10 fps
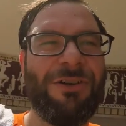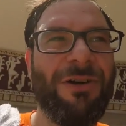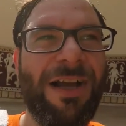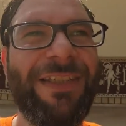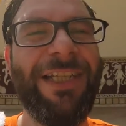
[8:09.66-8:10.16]

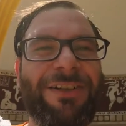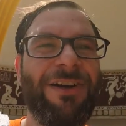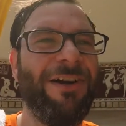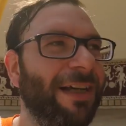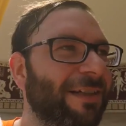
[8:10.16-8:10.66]
Croft, eat your
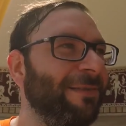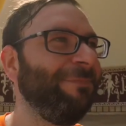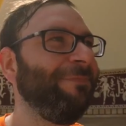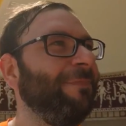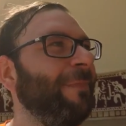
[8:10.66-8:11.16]
heart out, huh? All
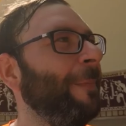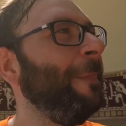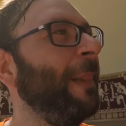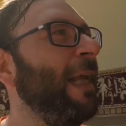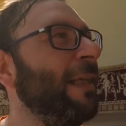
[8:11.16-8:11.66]

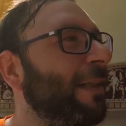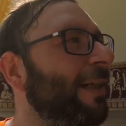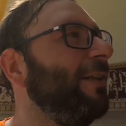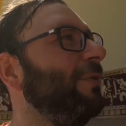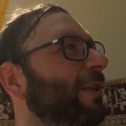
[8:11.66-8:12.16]

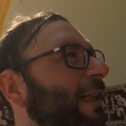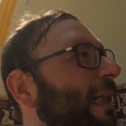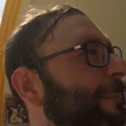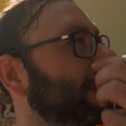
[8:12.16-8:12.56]
right, so we're just gonna keep